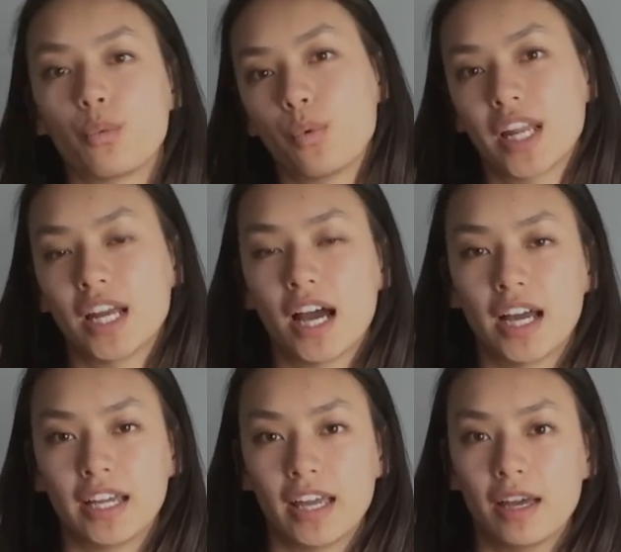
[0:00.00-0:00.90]
when
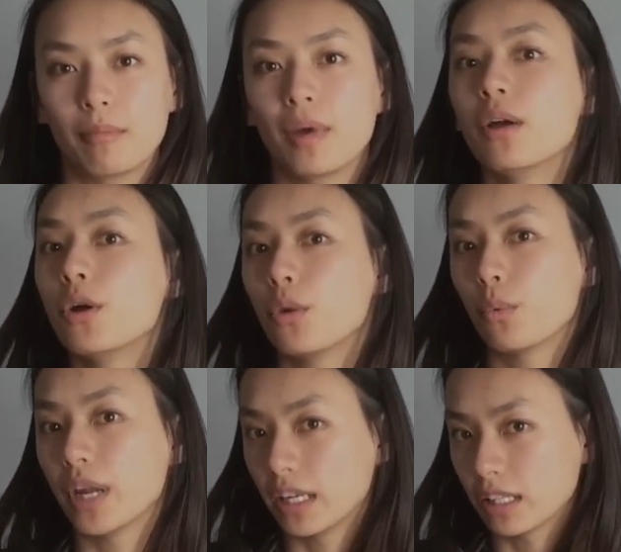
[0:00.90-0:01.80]
I am
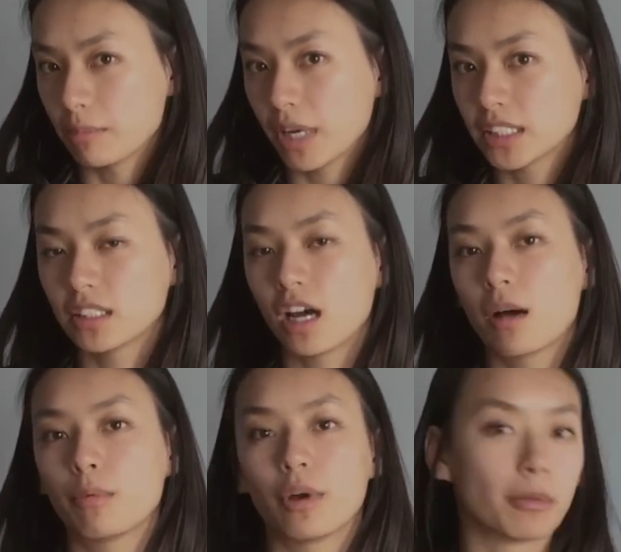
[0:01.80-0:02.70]
waiting at the bus
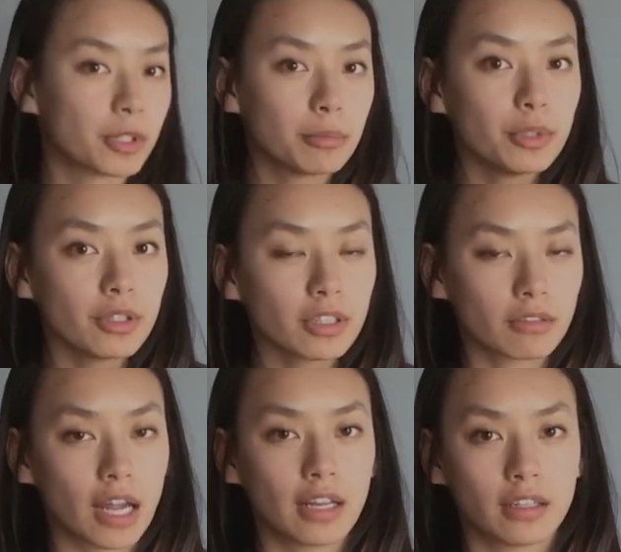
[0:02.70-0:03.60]
stop, when I'm commuting,
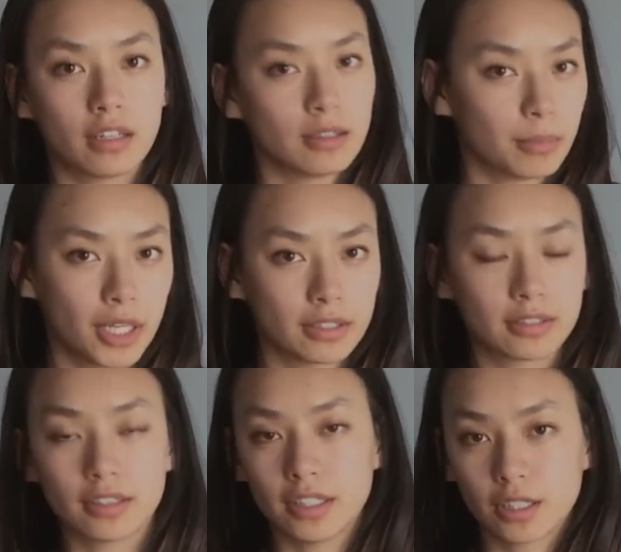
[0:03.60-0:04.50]
riding on the
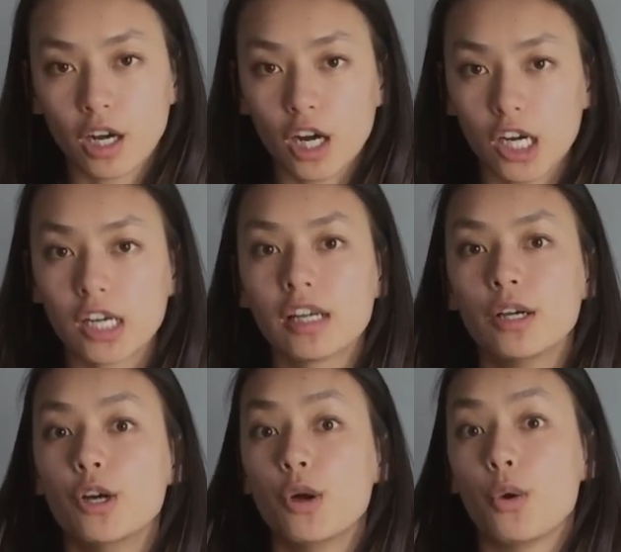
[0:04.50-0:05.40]
bus or in a car,
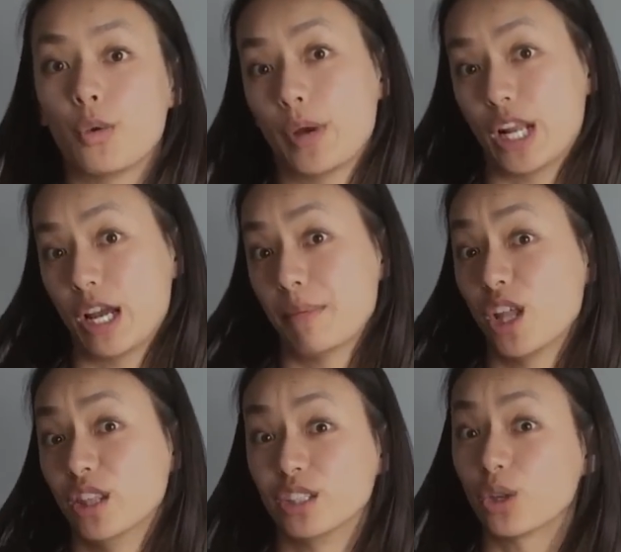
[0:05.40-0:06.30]
when I'm
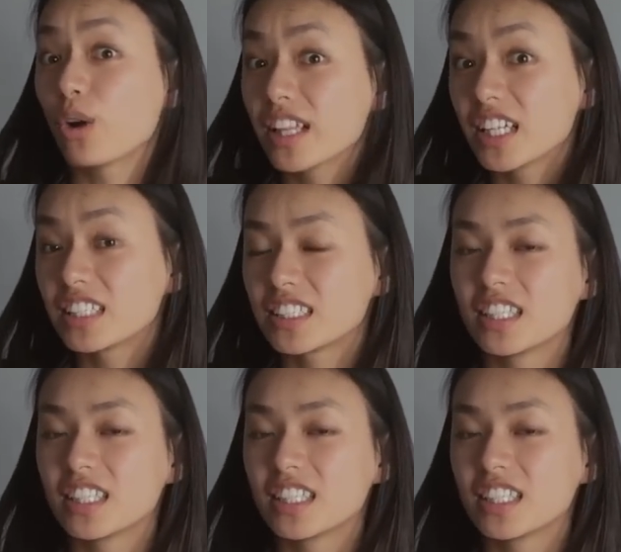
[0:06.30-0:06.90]
on the toilet,